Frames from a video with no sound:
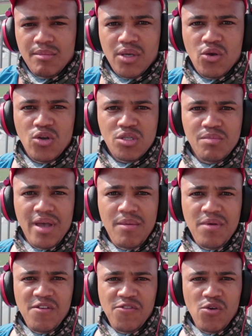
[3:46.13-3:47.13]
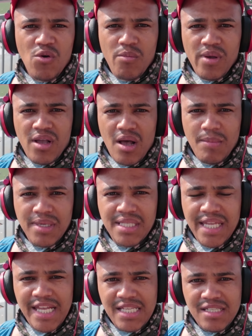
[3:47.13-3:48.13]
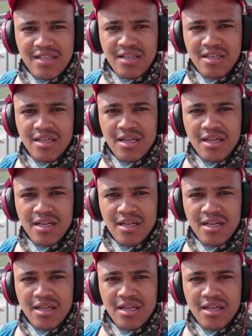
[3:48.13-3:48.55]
Because maybe if you will become a teacher,